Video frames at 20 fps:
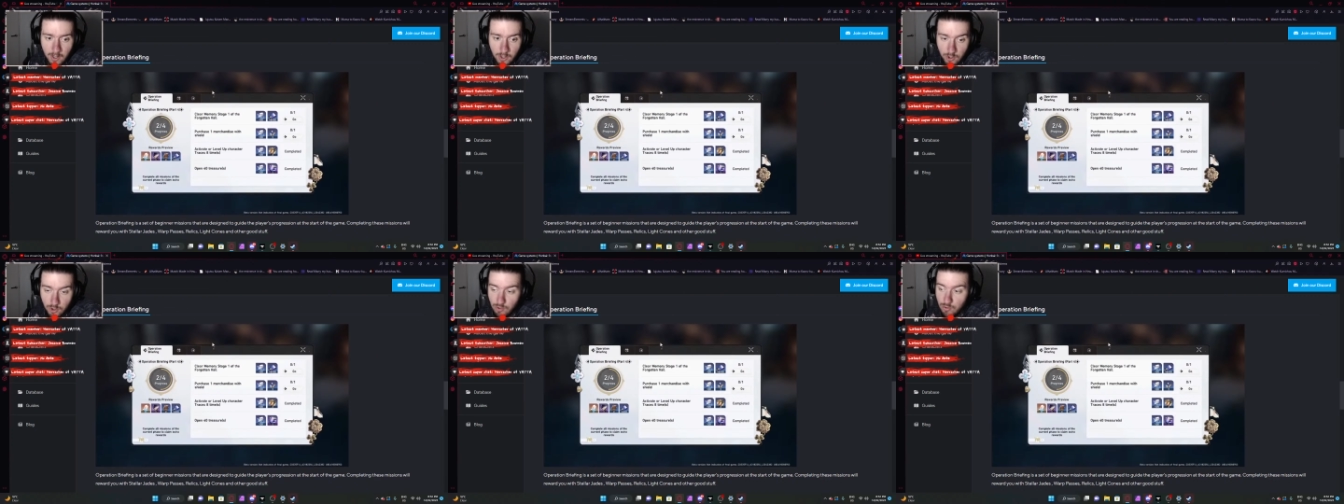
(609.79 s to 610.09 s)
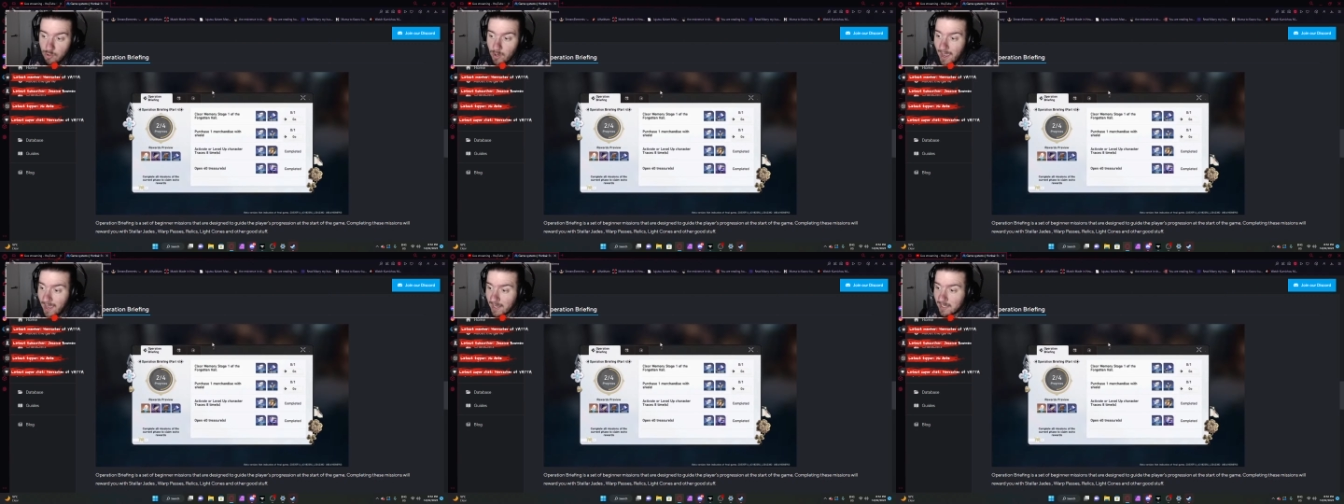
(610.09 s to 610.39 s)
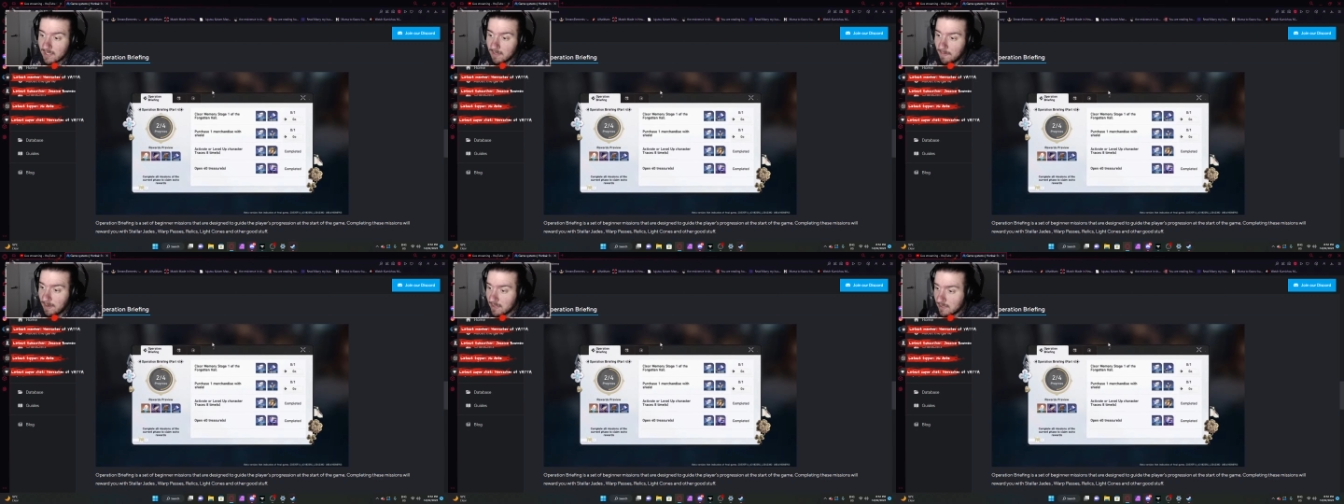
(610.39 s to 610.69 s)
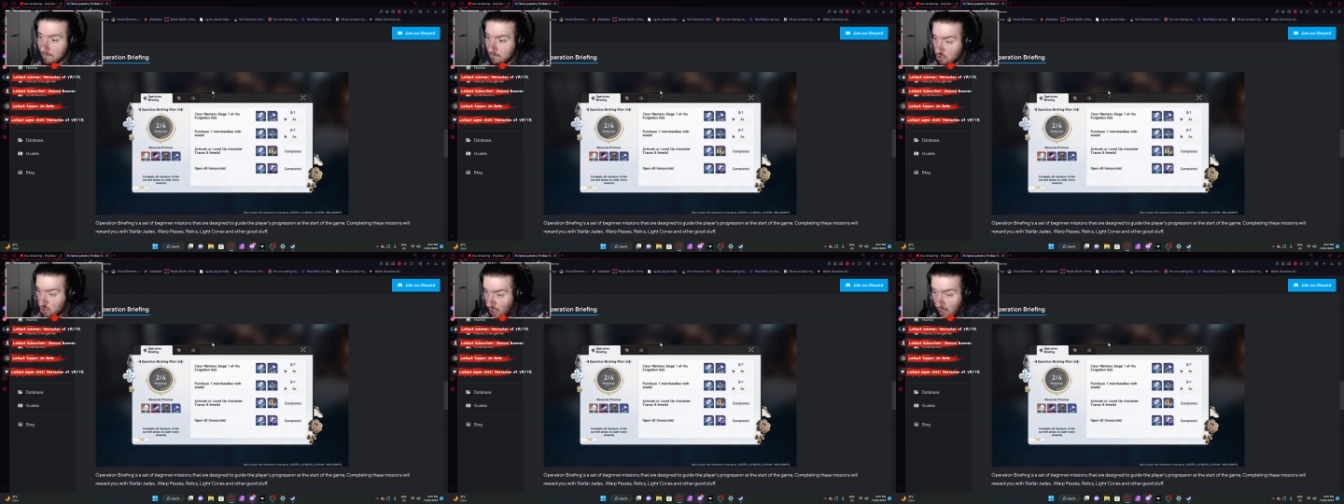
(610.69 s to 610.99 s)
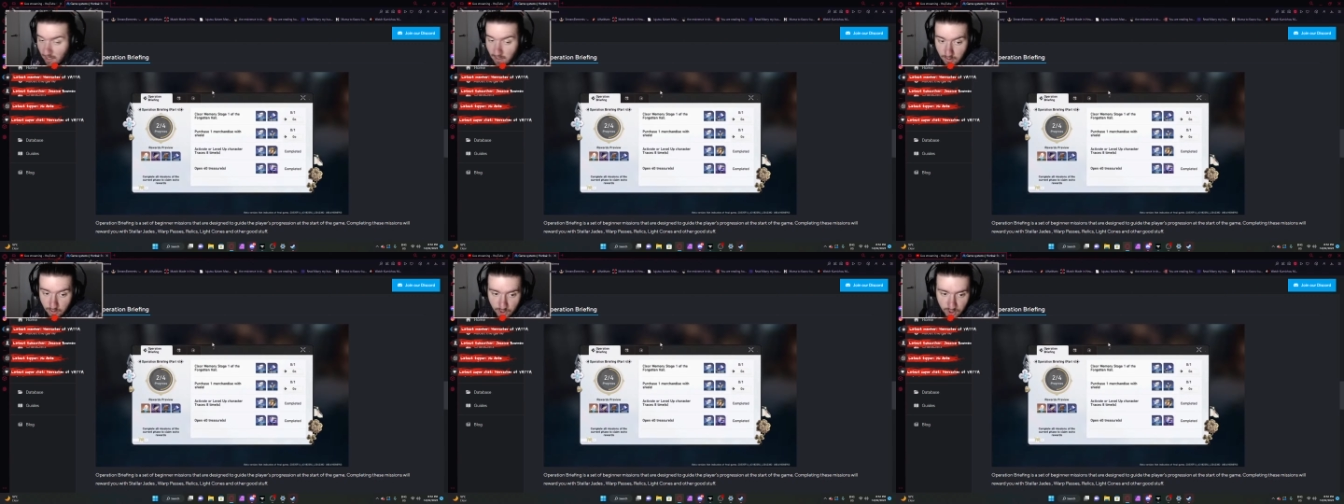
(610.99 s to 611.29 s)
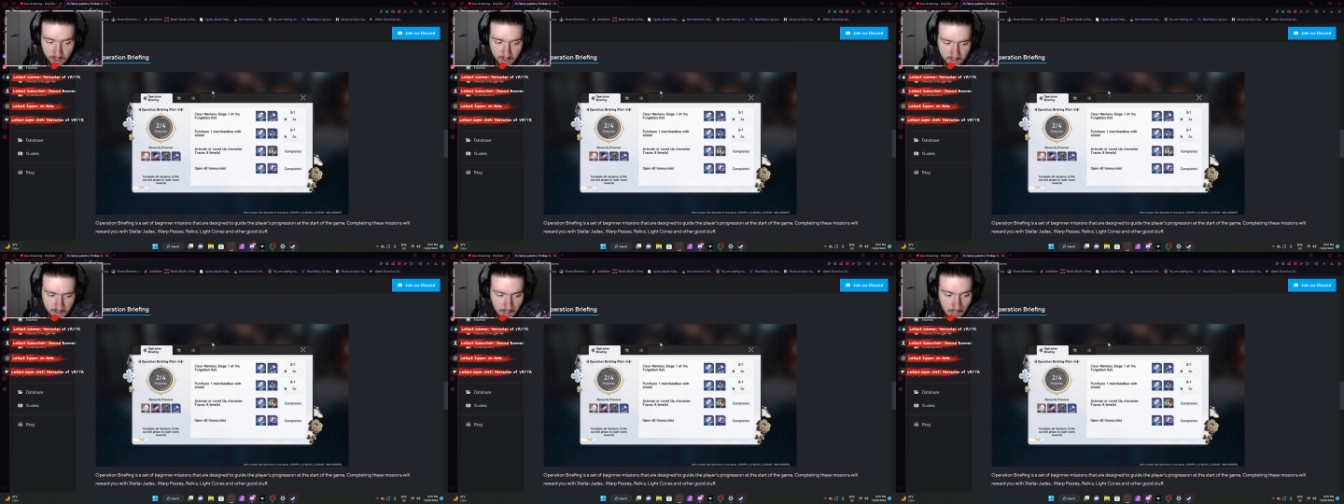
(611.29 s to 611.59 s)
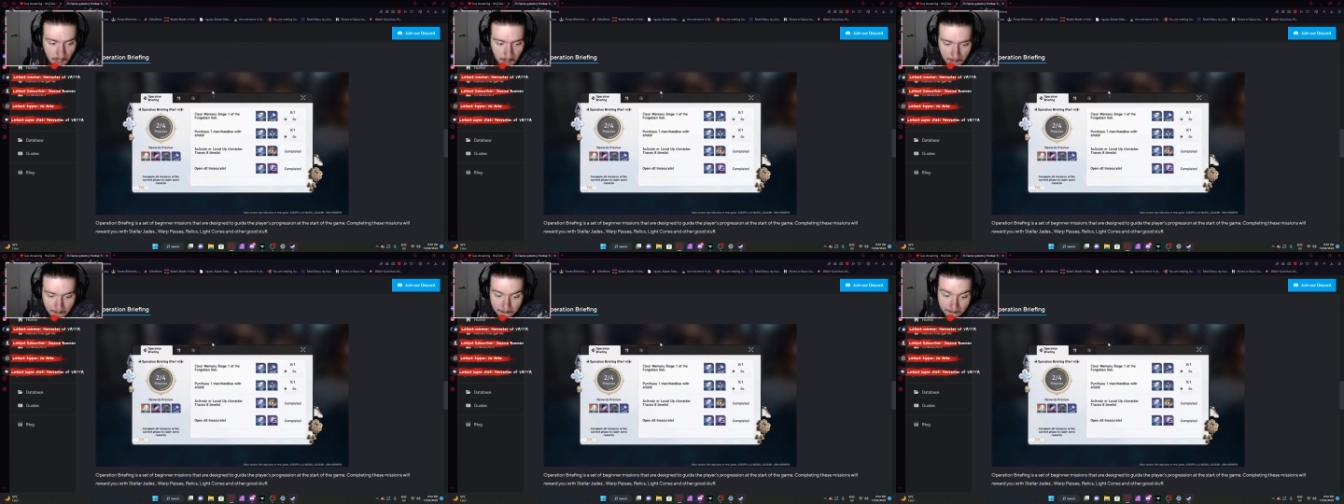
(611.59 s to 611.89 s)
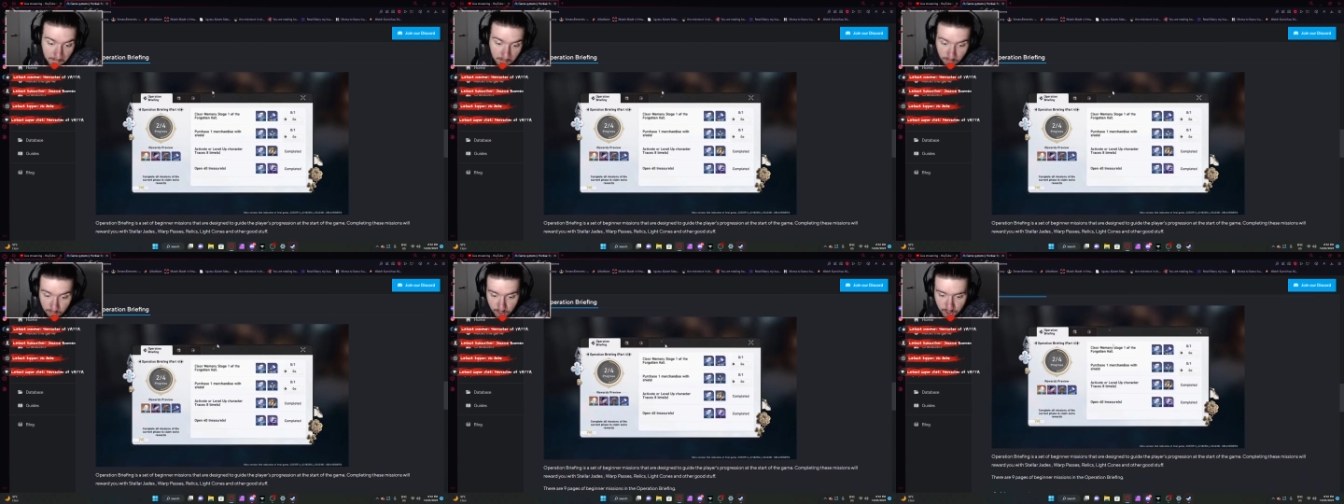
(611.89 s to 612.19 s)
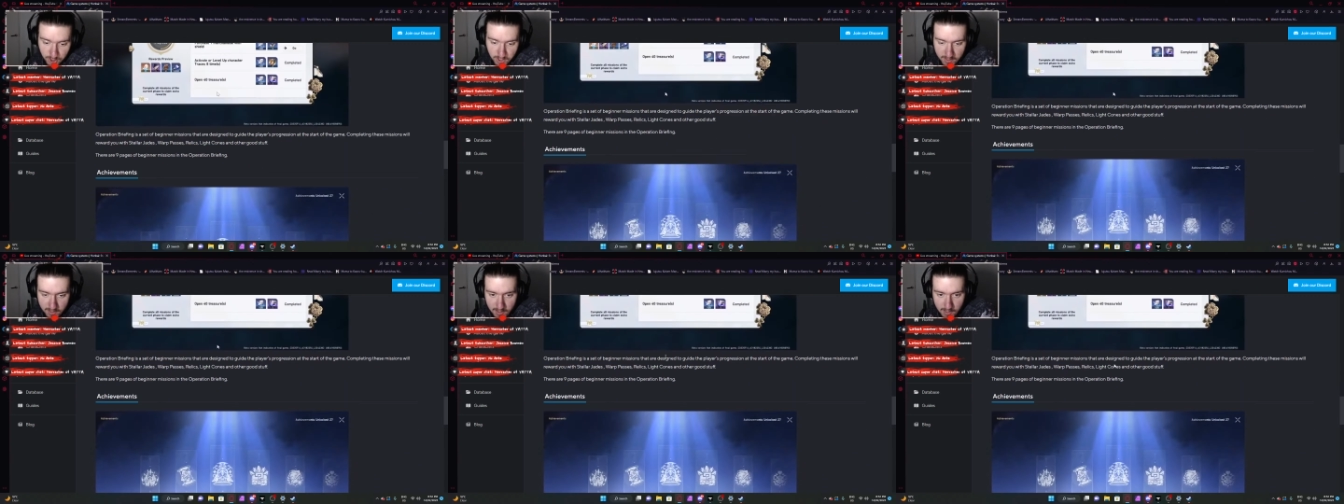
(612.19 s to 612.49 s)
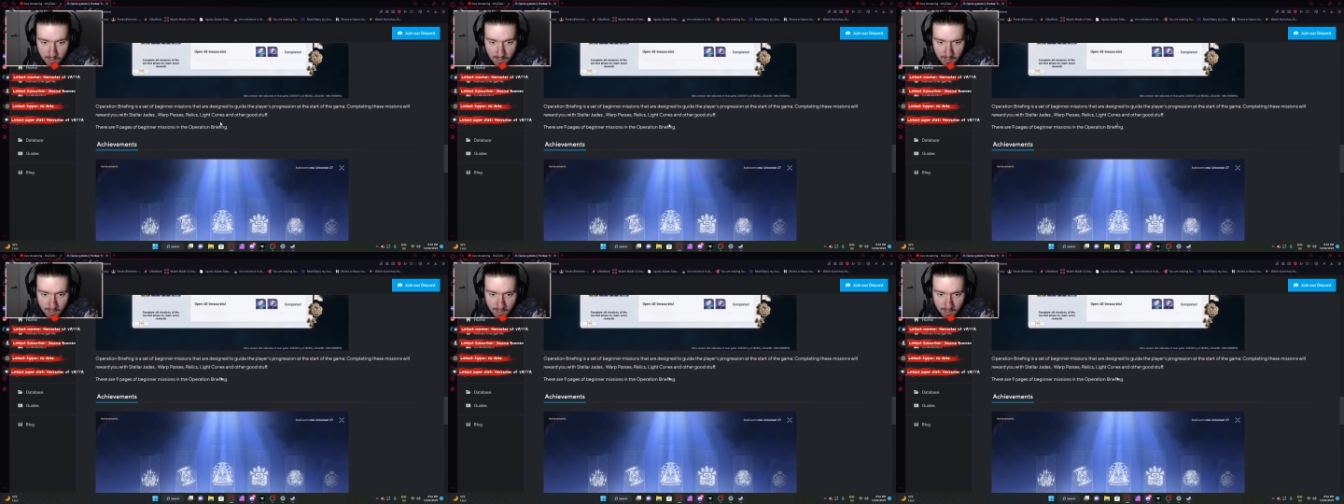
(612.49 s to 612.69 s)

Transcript: do X amount of challenges bullshit